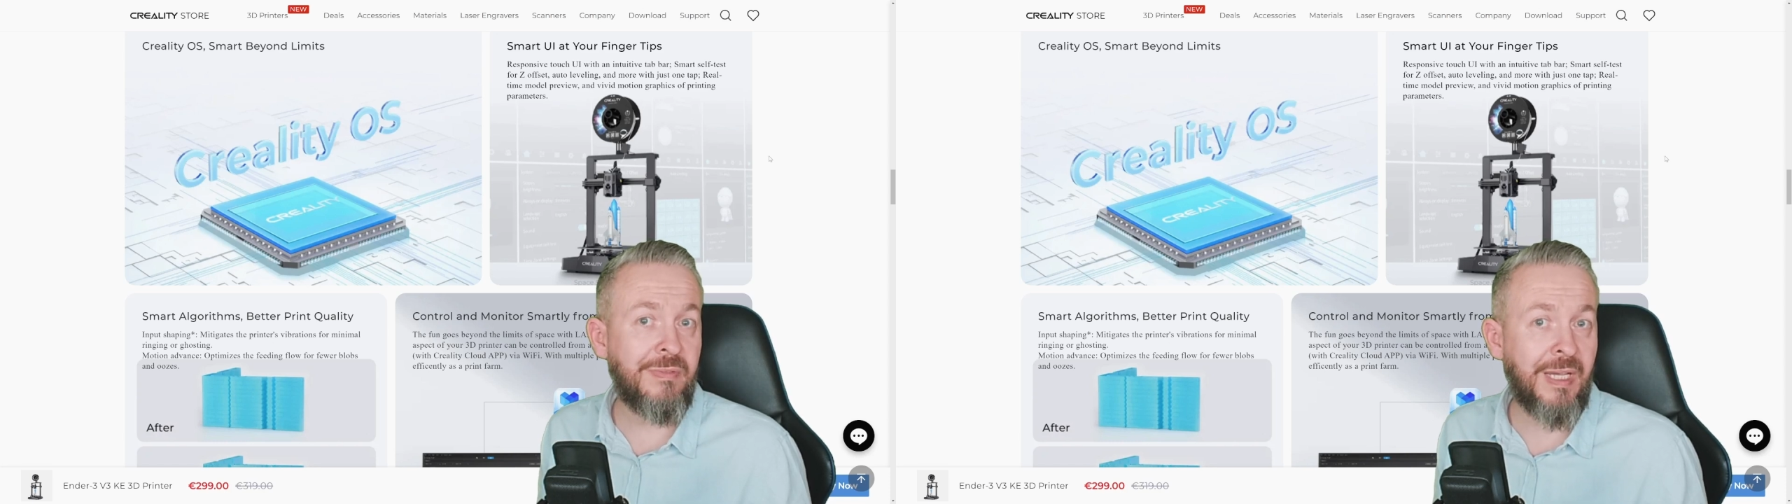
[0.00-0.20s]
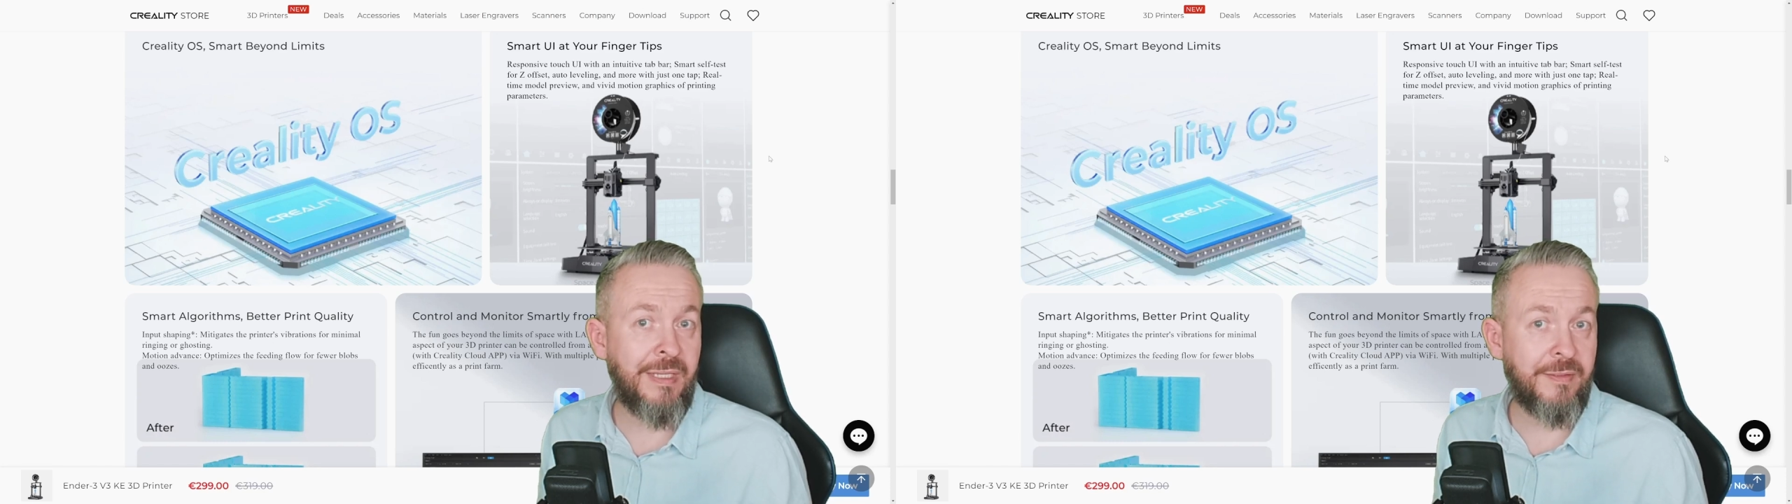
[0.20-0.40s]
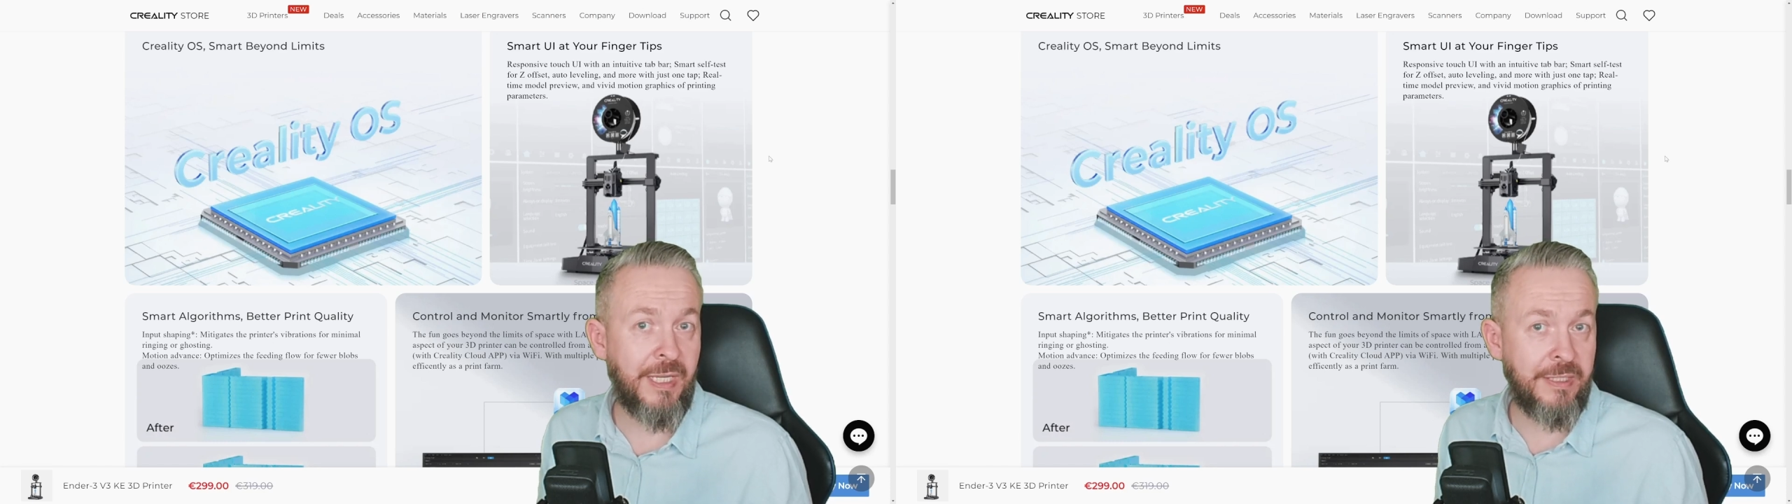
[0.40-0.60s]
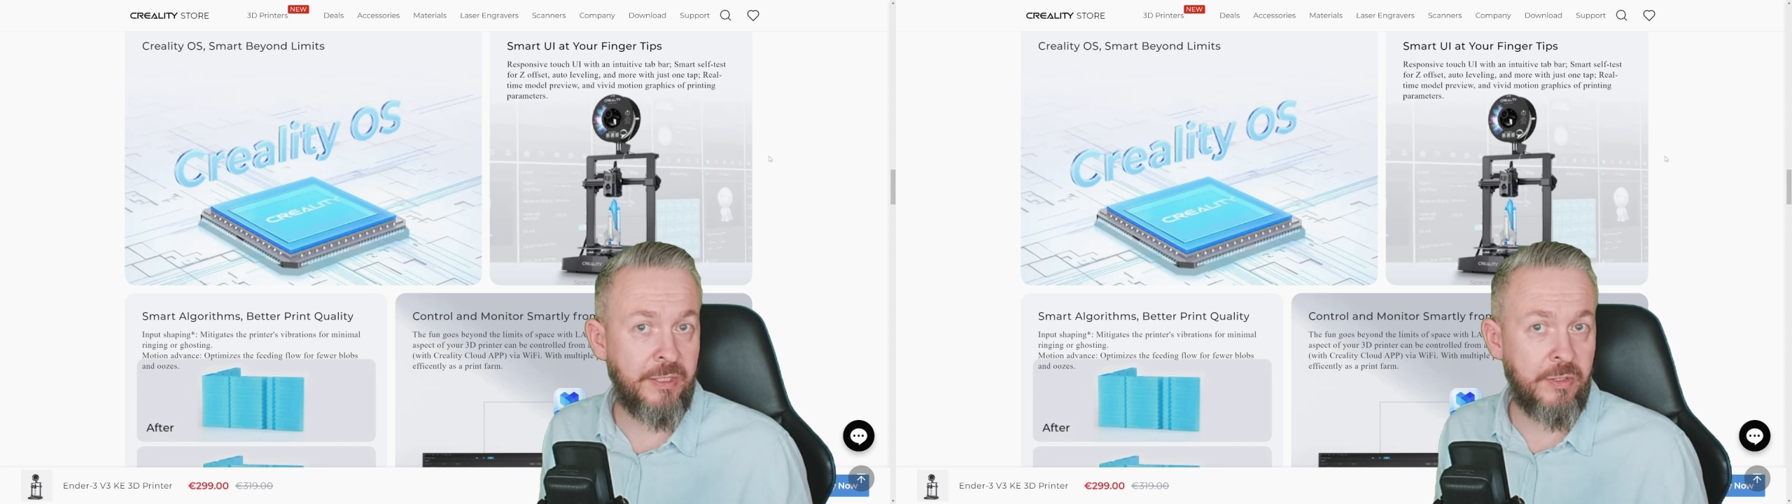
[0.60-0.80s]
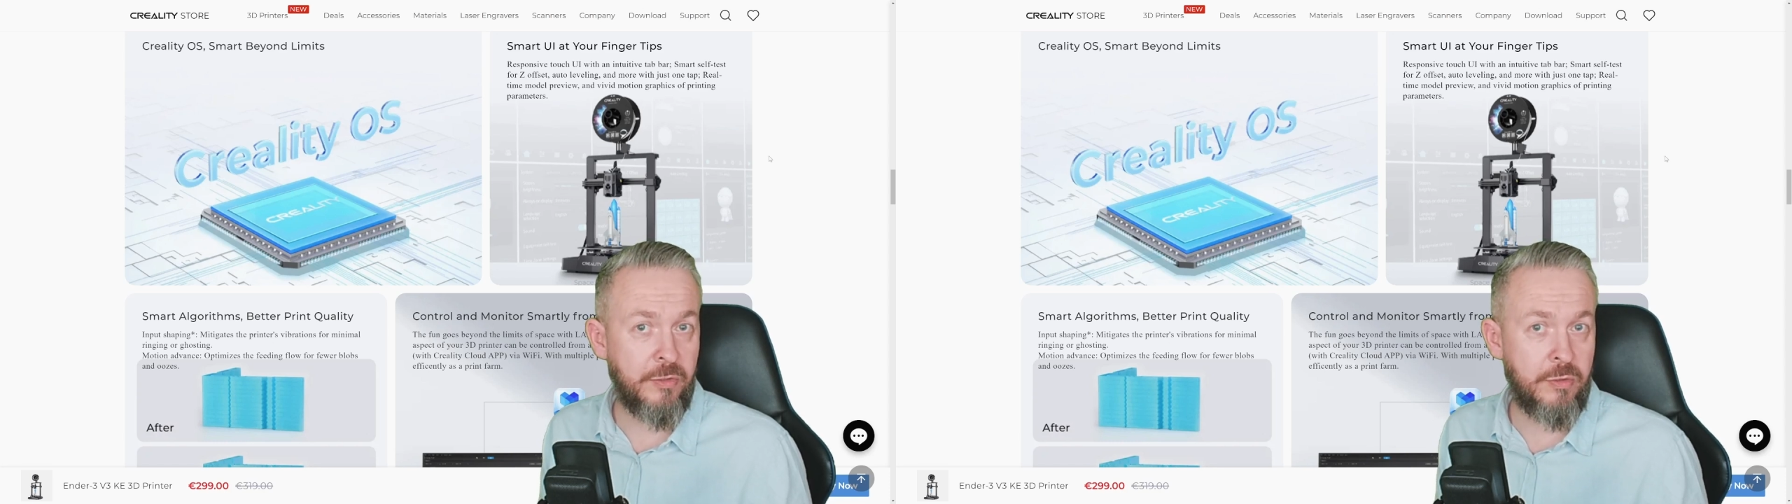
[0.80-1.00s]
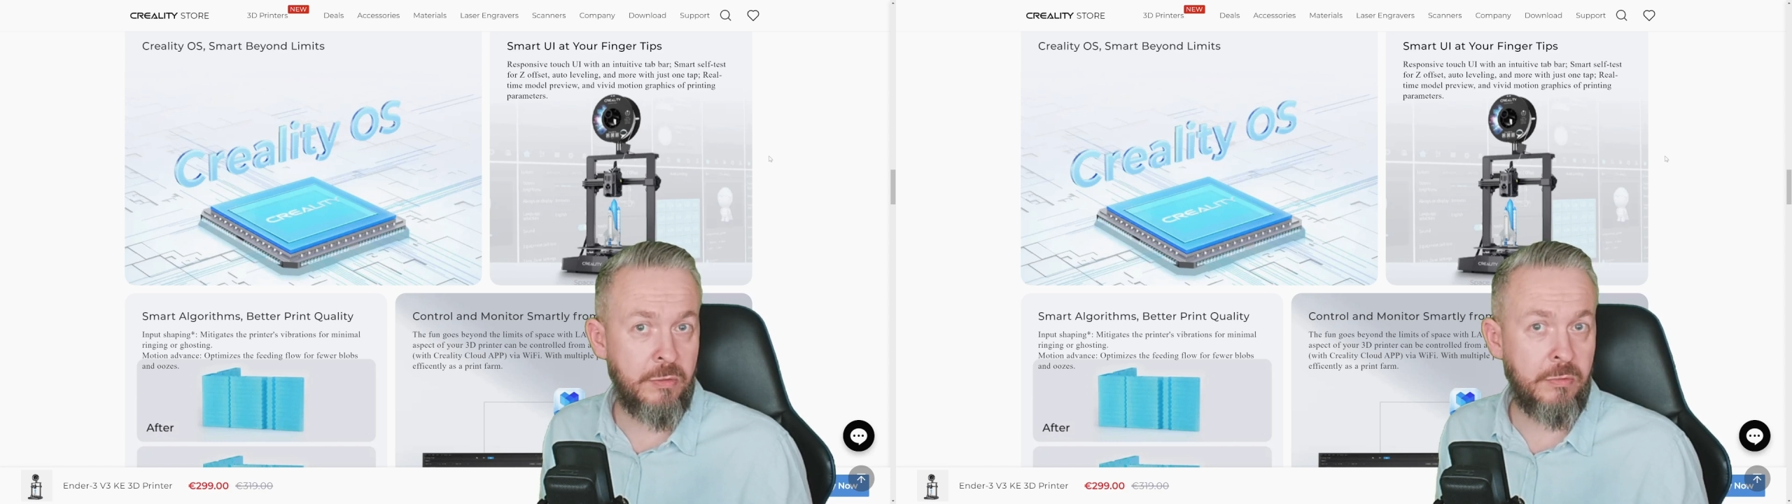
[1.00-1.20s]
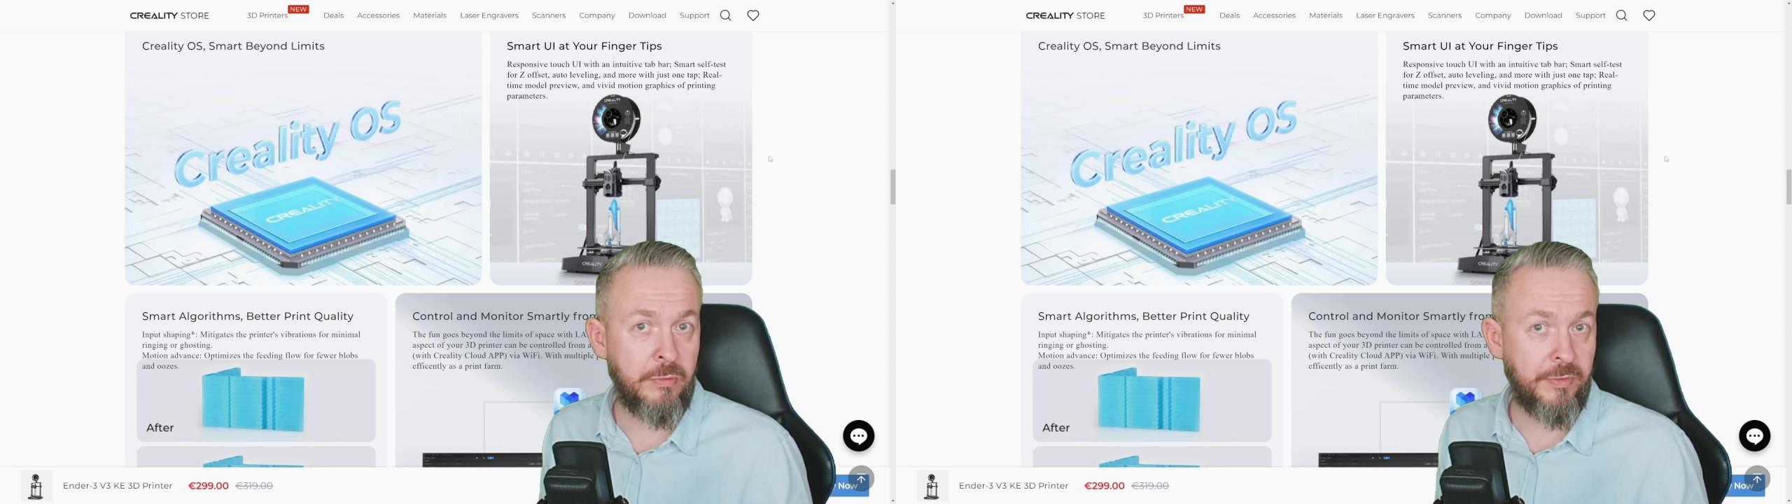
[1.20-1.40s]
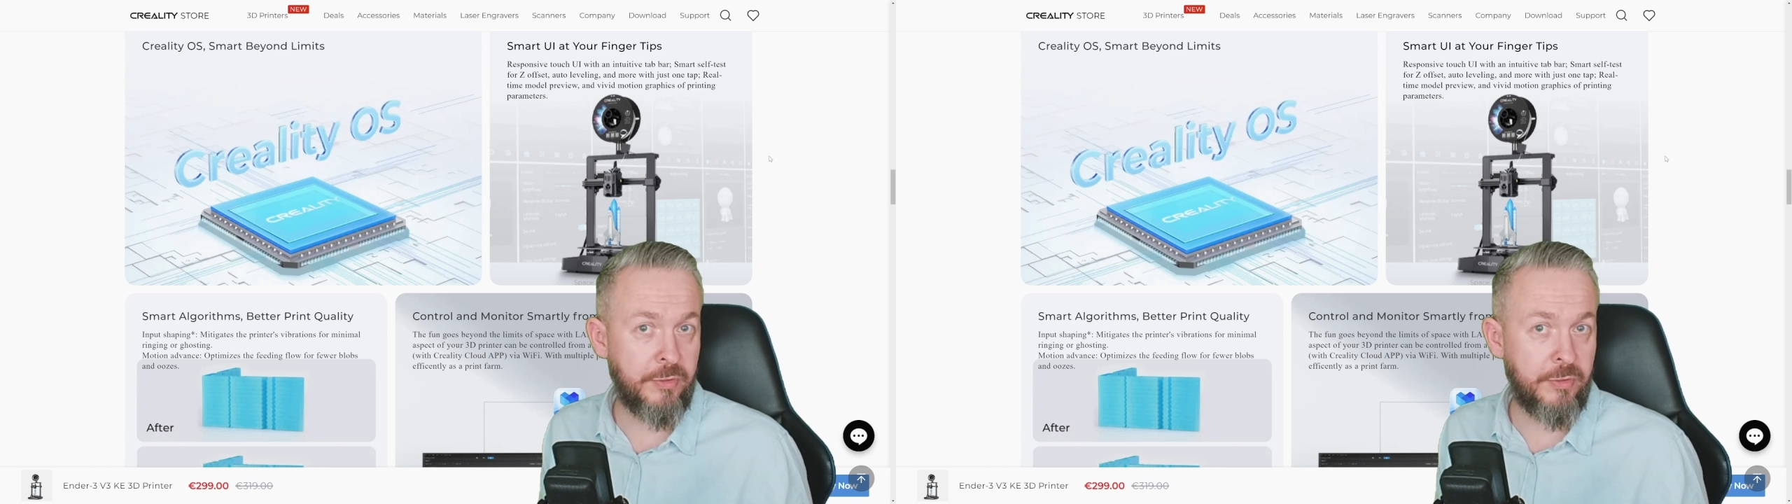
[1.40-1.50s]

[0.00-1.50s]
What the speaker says: tight I did screw